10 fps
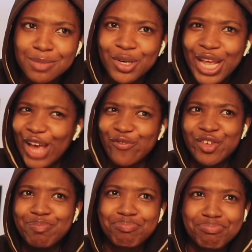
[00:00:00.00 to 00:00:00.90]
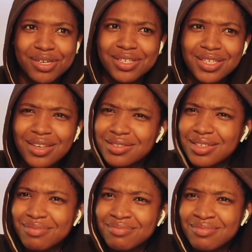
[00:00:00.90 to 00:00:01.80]
but every person is
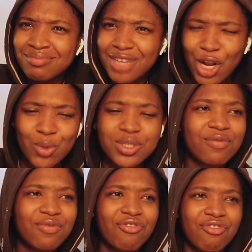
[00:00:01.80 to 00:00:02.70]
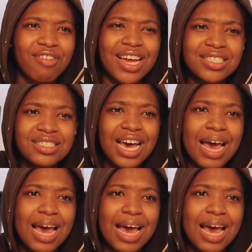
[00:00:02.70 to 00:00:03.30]
a close friend.